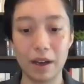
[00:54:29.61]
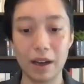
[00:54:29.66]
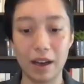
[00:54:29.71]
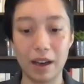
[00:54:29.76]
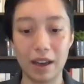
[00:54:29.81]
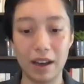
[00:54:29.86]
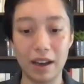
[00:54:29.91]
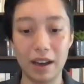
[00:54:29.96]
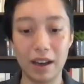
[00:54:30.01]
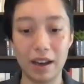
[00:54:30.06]

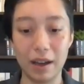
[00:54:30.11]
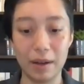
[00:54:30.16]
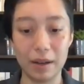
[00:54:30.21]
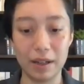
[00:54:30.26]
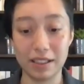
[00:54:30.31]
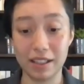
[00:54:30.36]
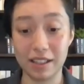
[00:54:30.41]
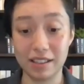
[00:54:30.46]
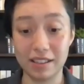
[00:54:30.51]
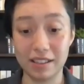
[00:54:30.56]
And
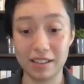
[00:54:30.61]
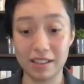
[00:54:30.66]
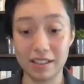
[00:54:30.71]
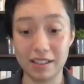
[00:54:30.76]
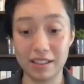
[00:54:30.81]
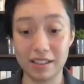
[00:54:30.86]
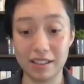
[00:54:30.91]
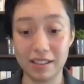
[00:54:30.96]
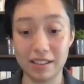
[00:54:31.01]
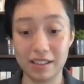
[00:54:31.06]
because I
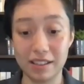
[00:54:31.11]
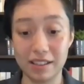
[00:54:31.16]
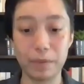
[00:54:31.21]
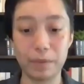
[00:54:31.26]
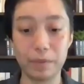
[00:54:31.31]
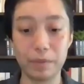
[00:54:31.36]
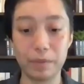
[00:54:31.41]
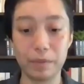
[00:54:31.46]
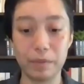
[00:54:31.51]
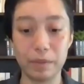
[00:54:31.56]
stepped up,
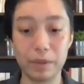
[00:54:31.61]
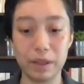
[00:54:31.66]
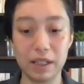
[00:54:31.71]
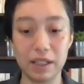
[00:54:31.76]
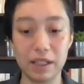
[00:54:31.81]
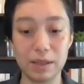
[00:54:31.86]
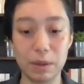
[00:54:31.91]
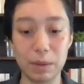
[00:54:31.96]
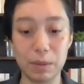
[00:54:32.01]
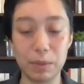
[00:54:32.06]

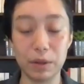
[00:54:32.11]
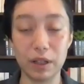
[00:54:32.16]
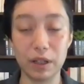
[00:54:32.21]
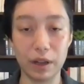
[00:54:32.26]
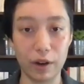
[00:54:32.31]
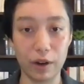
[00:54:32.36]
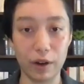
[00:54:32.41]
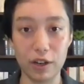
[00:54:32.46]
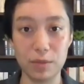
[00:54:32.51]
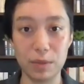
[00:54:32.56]
because people
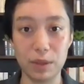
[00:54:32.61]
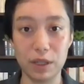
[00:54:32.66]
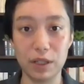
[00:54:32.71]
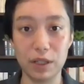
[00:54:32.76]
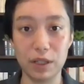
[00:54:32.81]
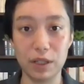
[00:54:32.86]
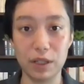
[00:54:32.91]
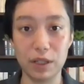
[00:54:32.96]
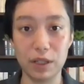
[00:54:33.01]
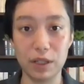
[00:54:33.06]
encouraged me to
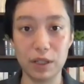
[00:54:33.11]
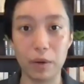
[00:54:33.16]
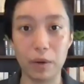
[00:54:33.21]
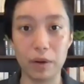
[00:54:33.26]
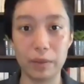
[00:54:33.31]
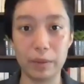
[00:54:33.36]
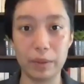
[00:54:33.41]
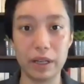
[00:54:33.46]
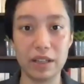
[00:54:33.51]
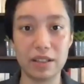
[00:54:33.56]
do so,
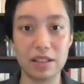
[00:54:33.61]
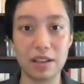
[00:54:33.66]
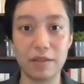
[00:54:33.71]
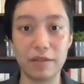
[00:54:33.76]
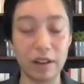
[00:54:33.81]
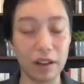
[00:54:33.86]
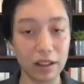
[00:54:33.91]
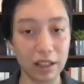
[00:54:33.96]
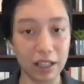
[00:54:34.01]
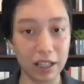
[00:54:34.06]
and because I
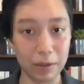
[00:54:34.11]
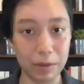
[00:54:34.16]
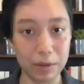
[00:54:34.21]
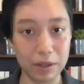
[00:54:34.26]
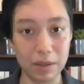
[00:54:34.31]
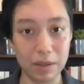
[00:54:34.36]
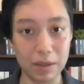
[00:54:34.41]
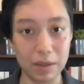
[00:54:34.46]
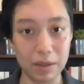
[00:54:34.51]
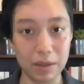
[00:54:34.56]
felt like it
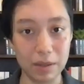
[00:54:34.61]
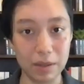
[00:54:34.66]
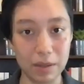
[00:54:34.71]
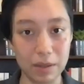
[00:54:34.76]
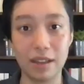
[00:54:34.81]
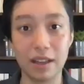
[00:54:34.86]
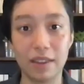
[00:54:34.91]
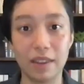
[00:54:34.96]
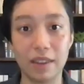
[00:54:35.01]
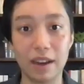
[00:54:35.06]
was the best
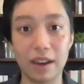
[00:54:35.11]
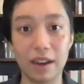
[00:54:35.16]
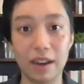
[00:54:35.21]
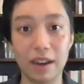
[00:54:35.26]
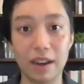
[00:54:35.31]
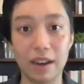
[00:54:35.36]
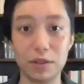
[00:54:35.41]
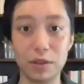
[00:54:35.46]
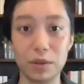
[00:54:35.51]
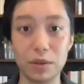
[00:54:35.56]
thing that I
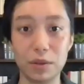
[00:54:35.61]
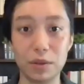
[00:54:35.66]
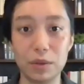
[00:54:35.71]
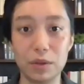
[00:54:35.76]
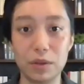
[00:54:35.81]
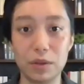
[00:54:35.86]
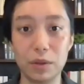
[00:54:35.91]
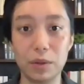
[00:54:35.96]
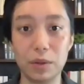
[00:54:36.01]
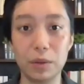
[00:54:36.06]
could do
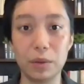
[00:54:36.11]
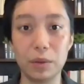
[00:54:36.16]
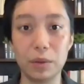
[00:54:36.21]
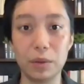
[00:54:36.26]
to